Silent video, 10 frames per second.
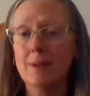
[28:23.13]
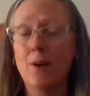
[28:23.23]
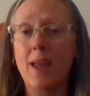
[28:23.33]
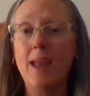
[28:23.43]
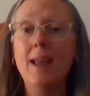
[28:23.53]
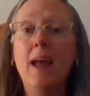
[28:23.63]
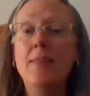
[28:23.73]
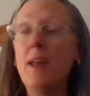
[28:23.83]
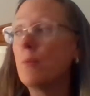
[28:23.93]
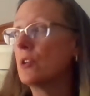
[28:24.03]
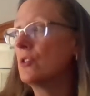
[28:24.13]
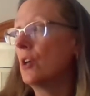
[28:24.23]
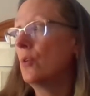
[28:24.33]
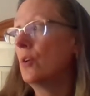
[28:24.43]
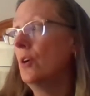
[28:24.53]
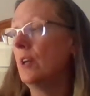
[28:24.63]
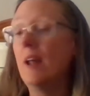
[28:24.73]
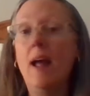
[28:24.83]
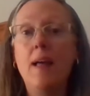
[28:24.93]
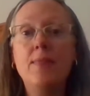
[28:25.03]
Okay, they were so good
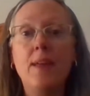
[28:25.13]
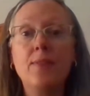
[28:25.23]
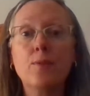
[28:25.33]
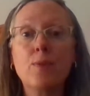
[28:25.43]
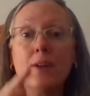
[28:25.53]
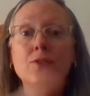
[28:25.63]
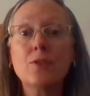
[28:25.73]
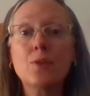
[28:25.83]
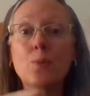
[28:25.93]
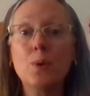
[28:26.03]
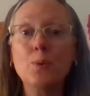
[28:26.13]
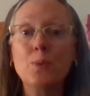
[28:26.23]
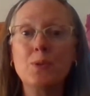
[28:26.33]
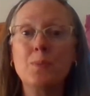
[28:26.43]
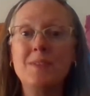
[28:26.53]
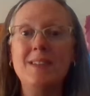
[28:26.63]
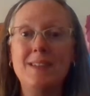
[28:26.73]
that the rest of the world was busy